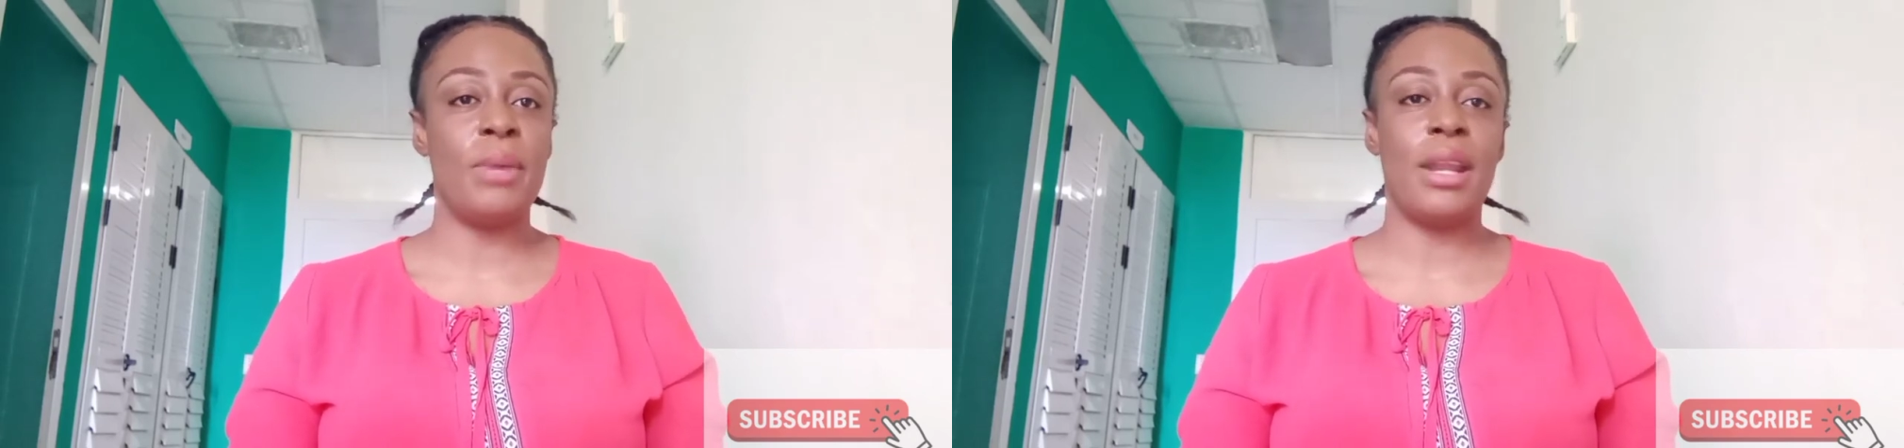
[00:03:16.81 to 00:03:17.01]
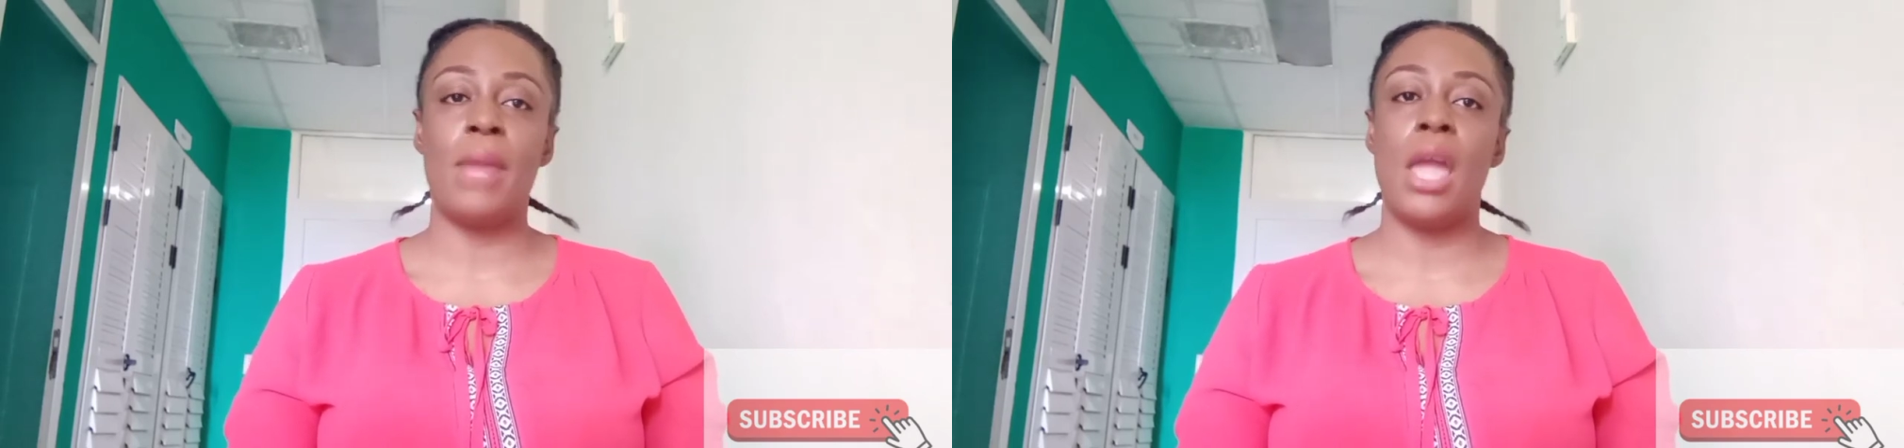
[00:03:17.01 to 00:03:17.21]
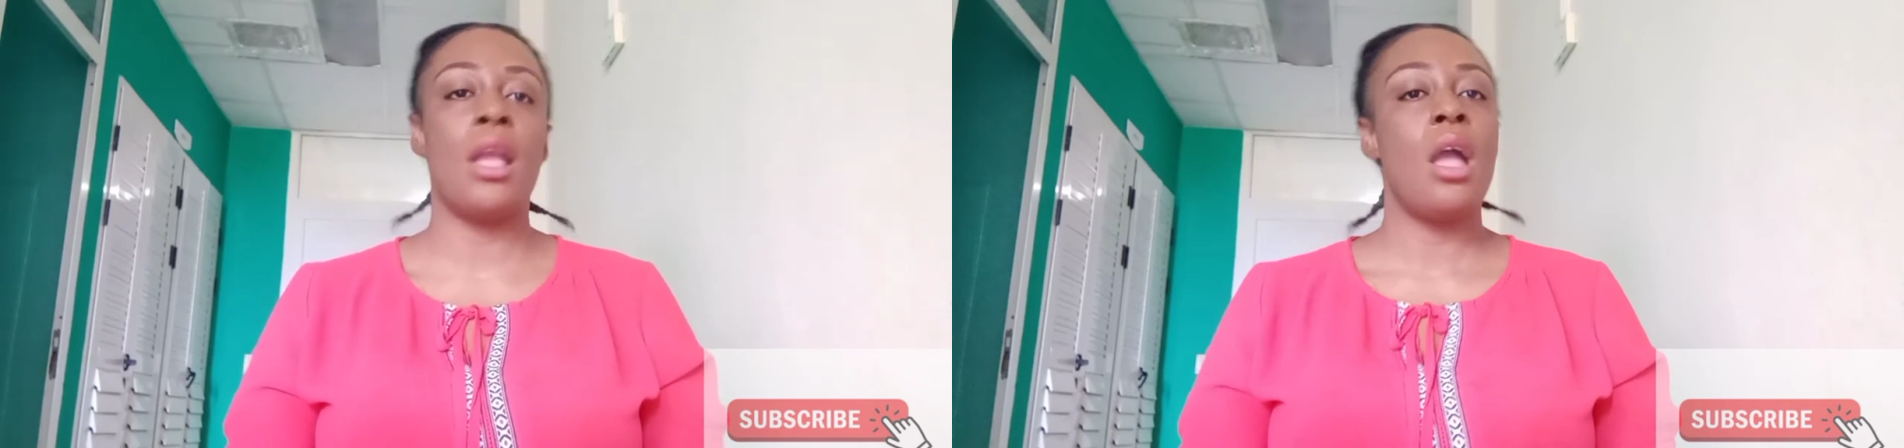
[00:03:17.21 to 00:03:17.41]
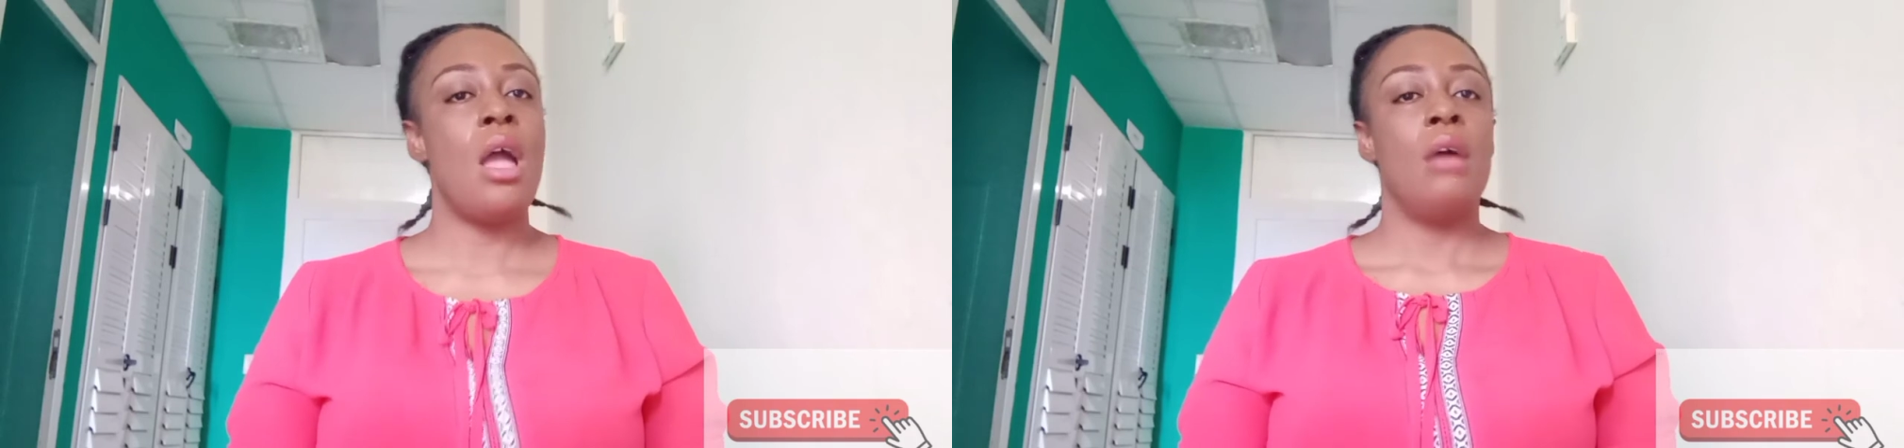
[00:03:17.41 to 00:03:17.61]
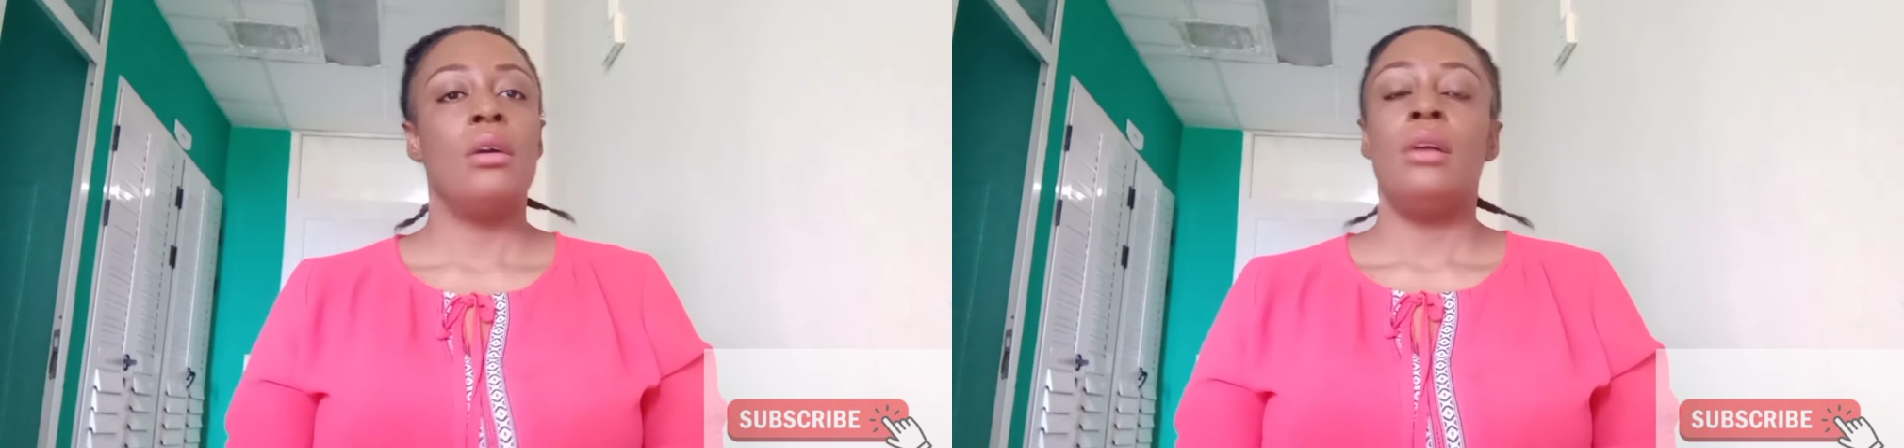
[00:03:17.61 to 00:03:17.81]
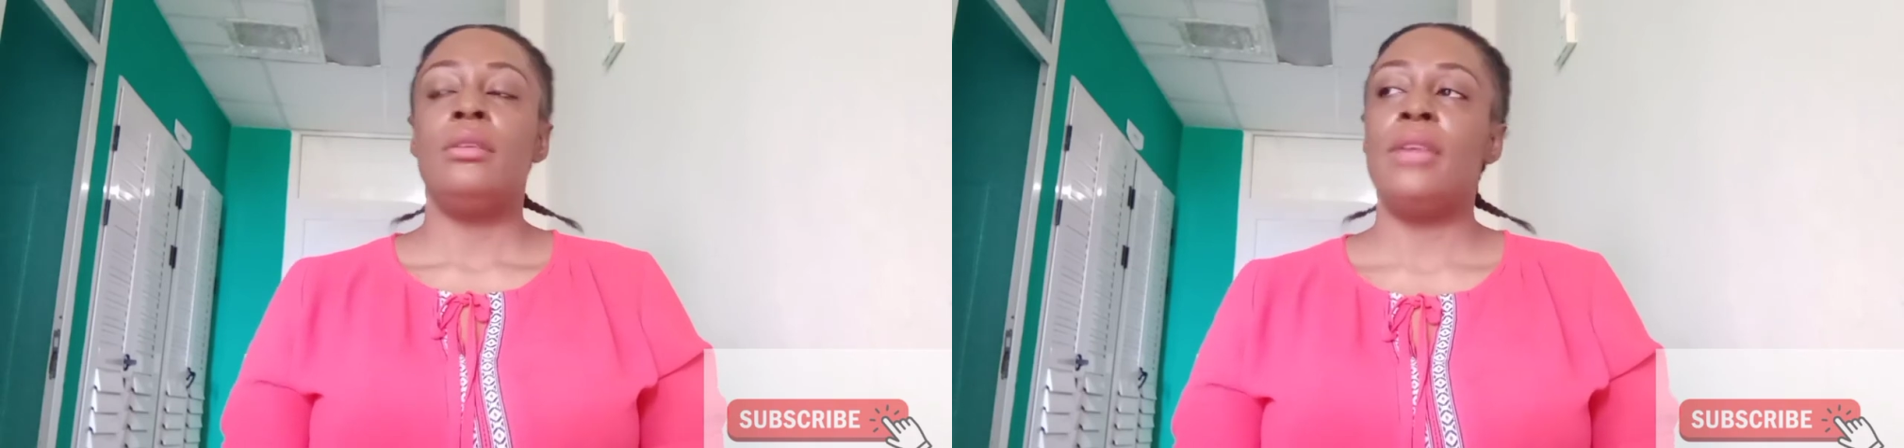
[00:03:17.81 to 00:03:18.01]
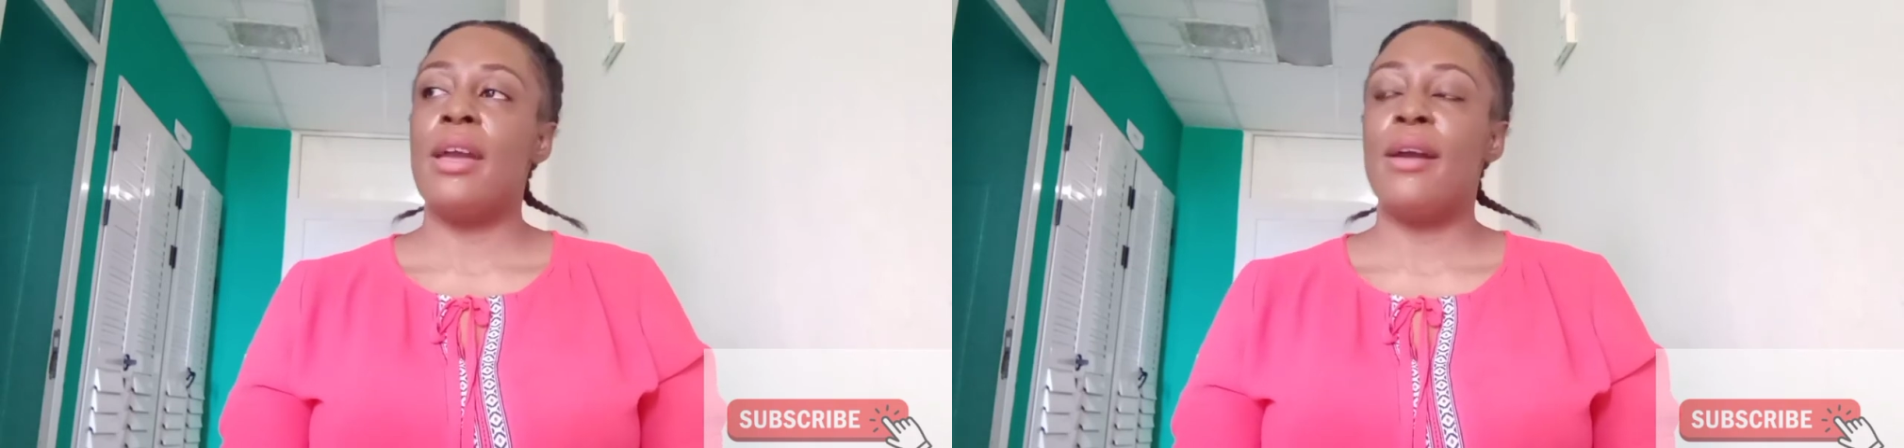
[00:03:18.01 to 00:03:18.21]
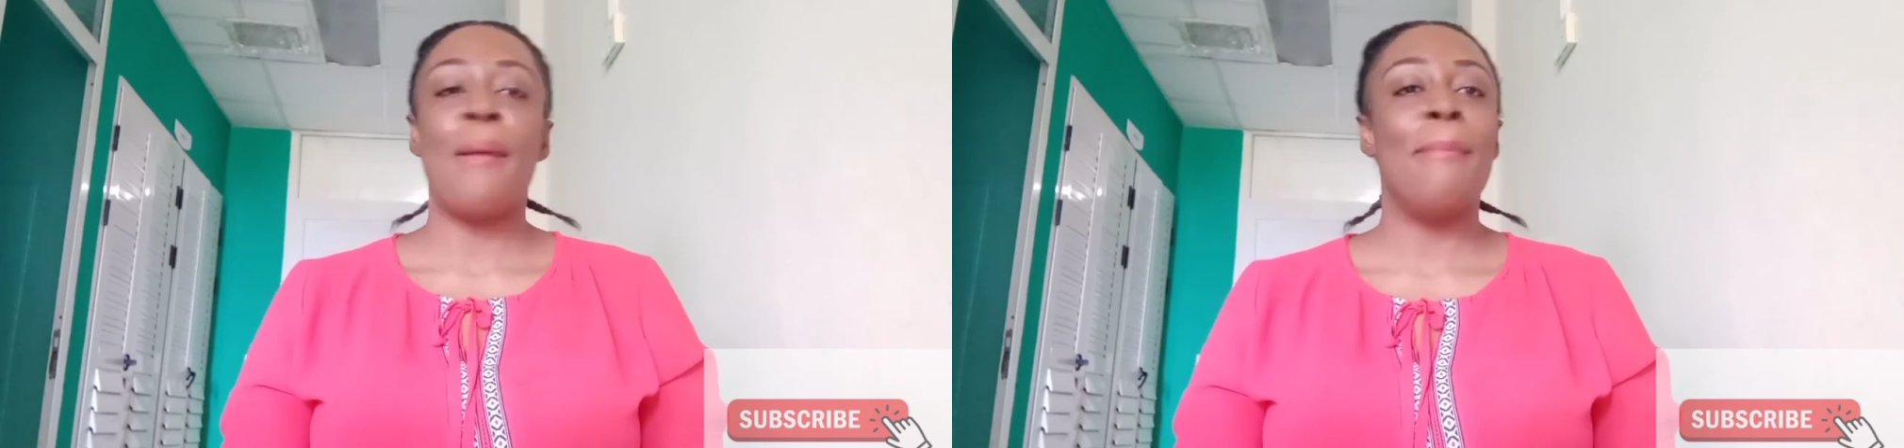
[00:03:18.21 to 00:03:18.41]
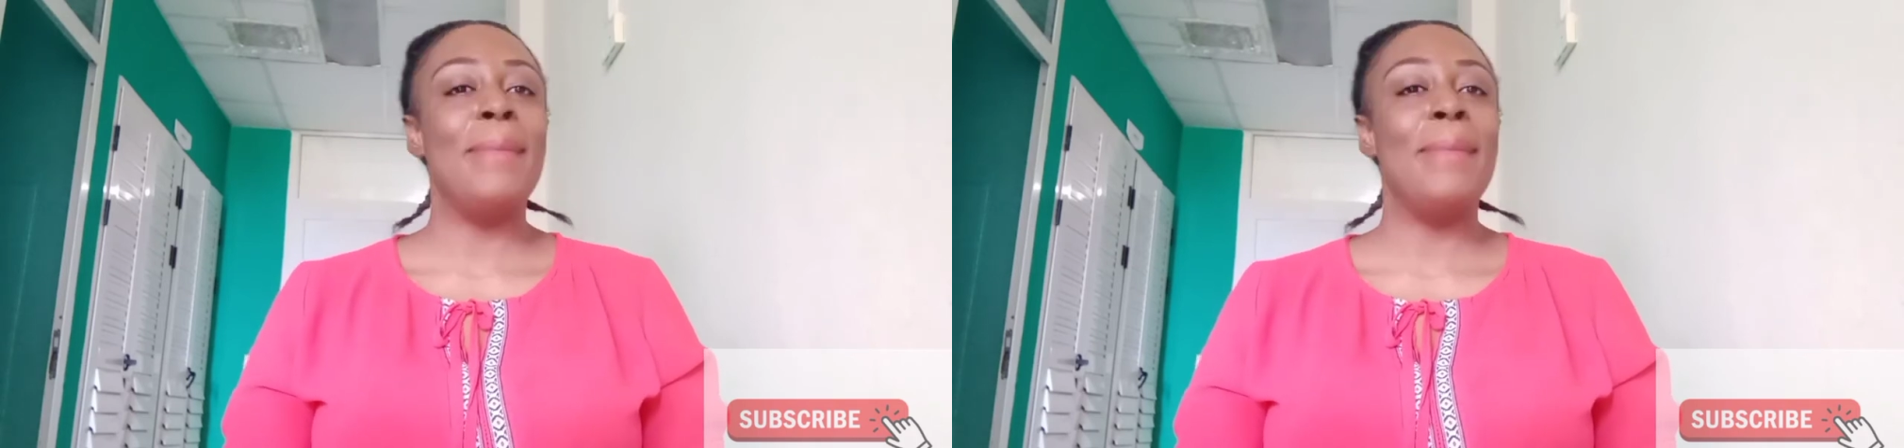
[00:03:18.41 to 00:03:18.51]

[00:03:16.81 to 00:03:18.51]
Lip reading: And I'm like, yeah,